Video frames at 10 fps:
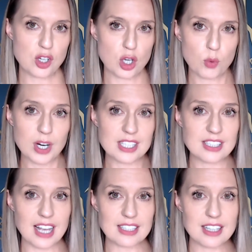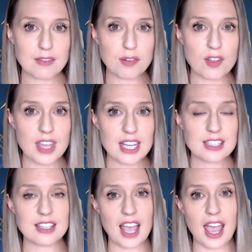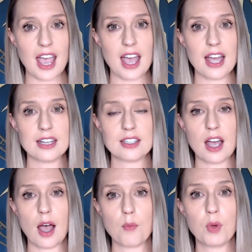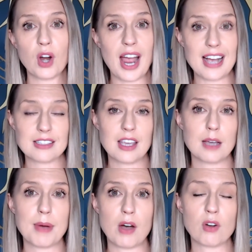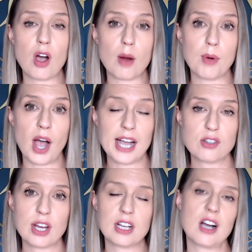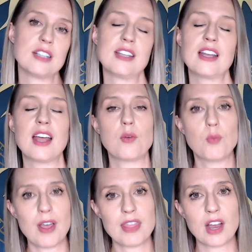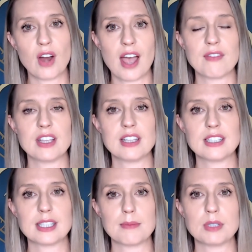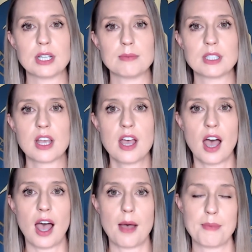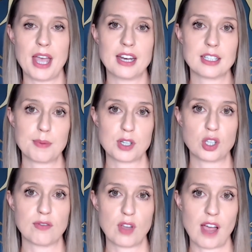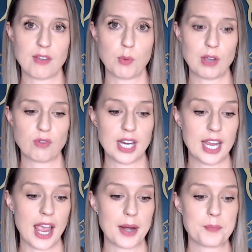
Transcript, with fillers: we're assessing for this and um, we are asking about carbohydrate content and when they are having these symptoms, um, and especially if they're having weight rate gain.